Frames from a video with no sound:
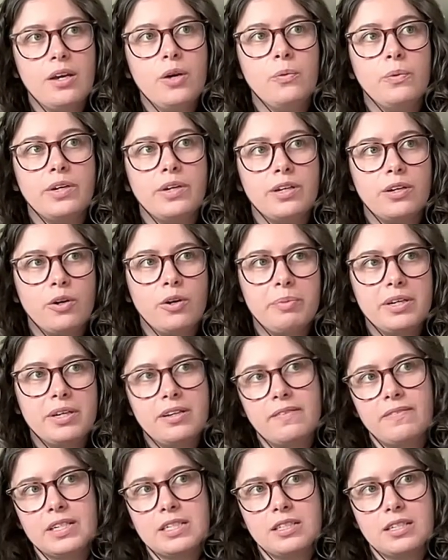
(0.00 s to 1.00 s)
we can open
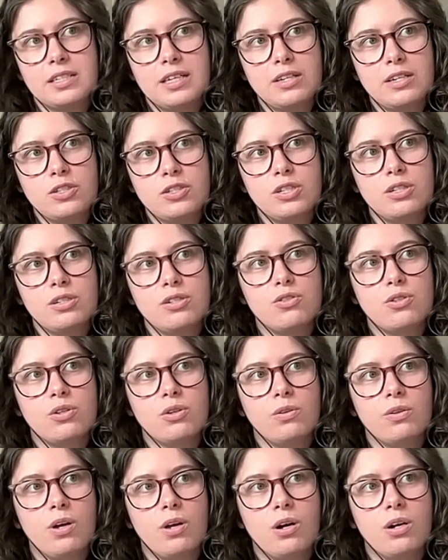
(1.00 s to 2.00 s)
an investigation so
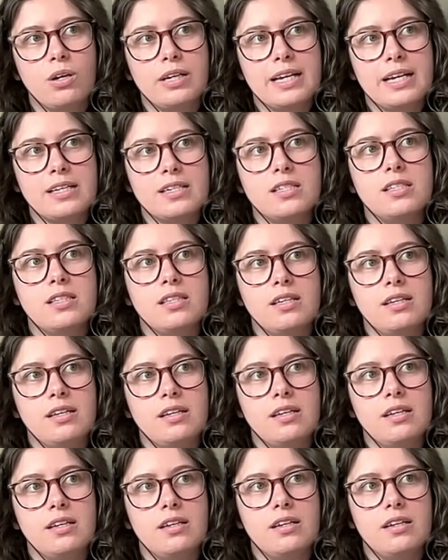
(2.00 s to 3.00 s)
long as
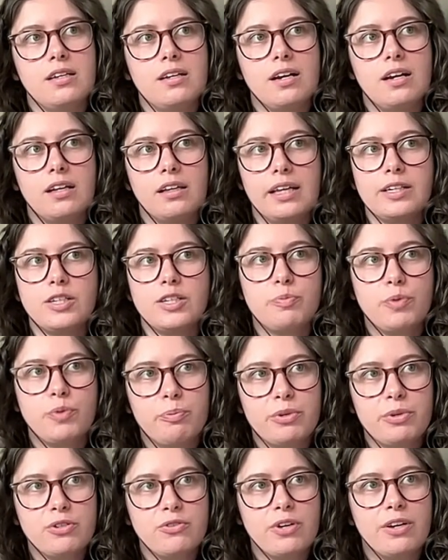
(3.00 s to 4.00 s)
the alleged
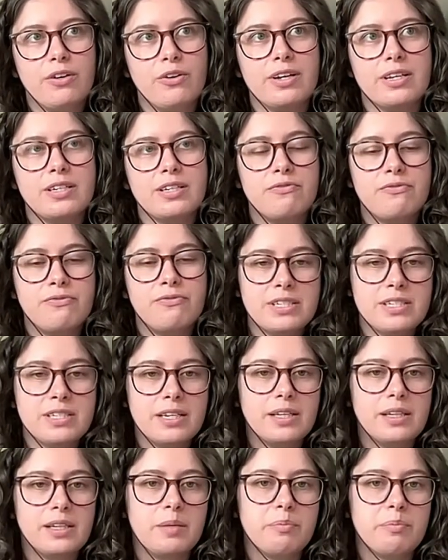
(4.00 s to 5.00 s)
perpetrator is
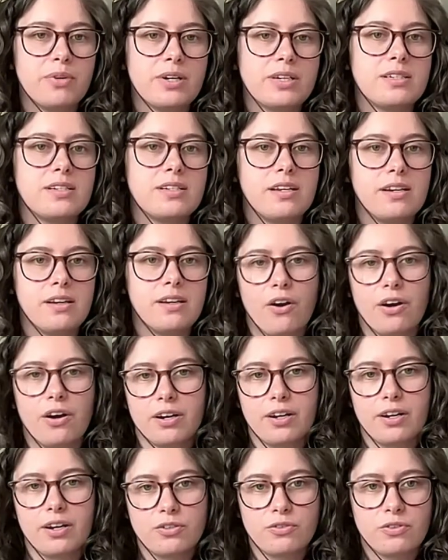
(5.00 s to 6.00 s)
physically present in our
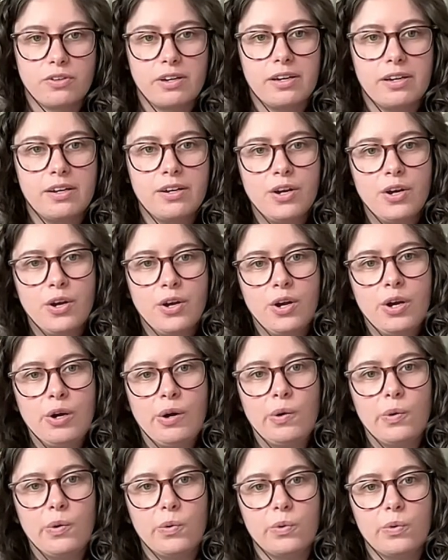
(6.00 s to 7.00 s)
country.
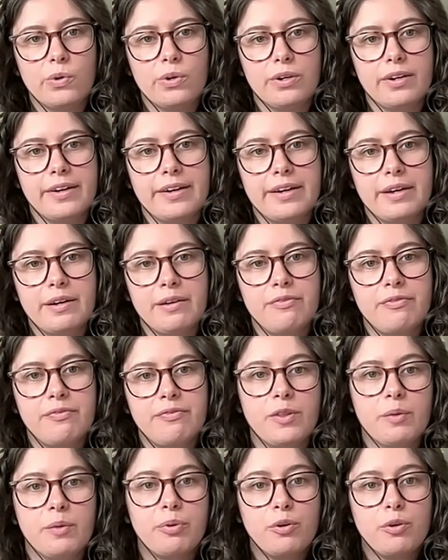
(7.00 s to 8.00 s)
Or if
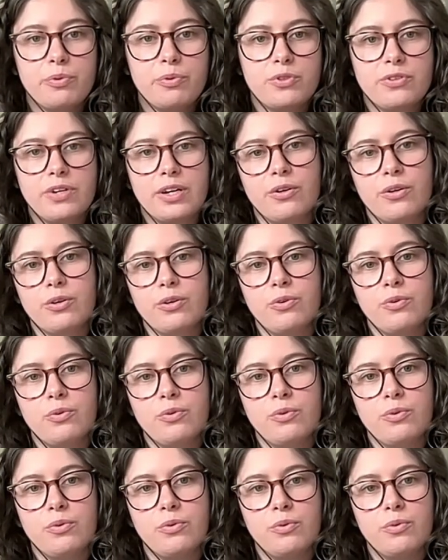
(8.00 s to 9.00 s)
the perpetrator
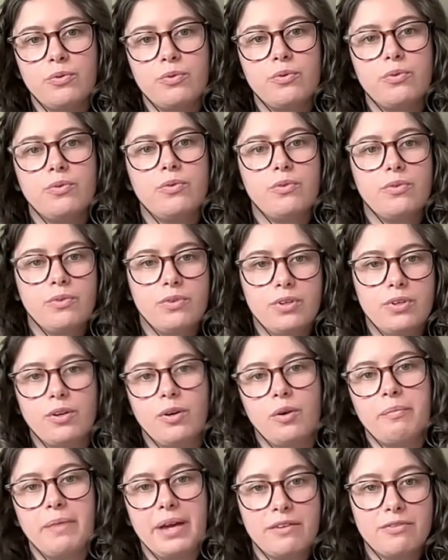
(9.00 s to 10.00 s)
who
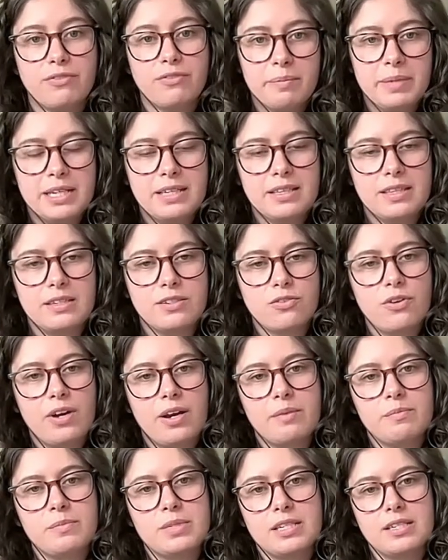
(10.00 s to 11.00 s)
may have committed these
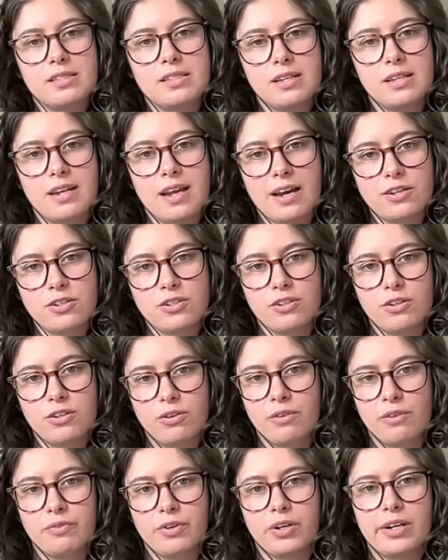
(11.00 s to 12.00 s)
crimes is a
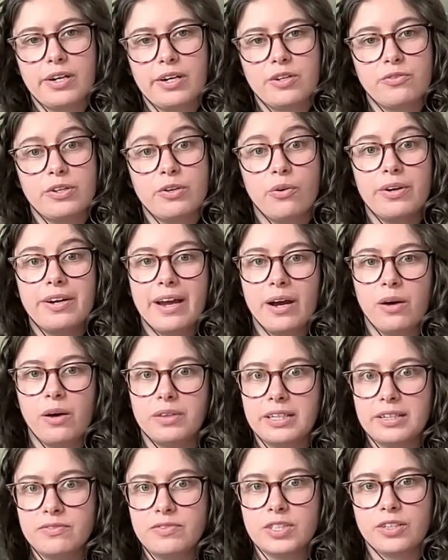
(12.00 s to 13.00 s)
national of our country or now
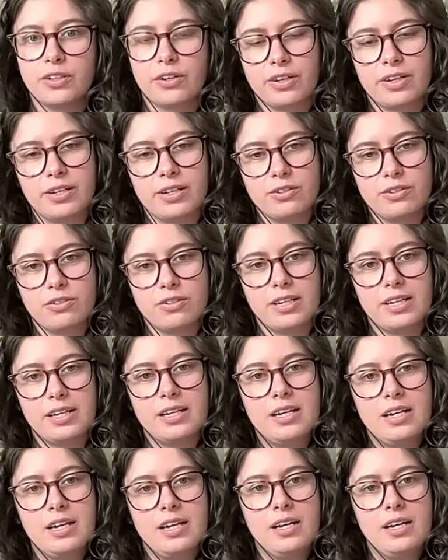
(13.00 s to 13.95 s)
lives in our country.